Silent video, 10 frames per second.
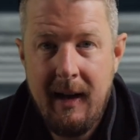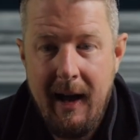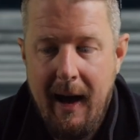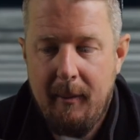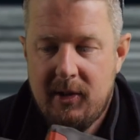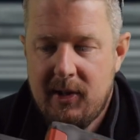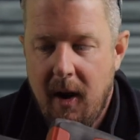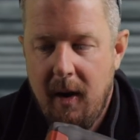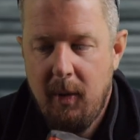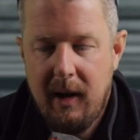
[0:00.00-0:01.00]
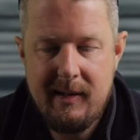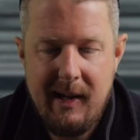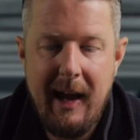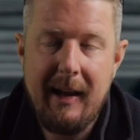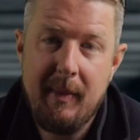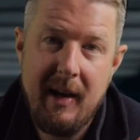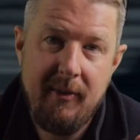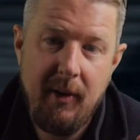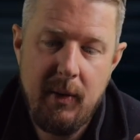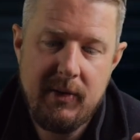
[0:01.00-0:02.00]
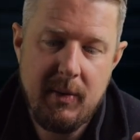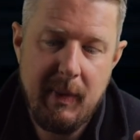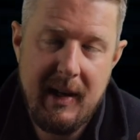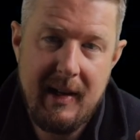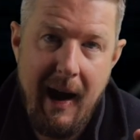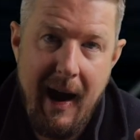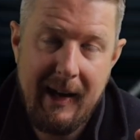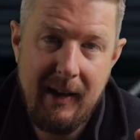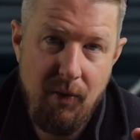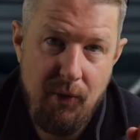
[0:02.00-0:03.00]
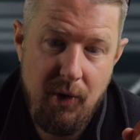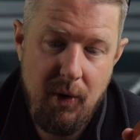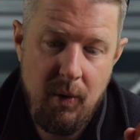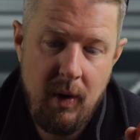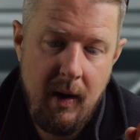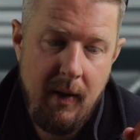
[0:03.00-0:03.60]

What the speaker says: How much time would it take me if I was to be hacking through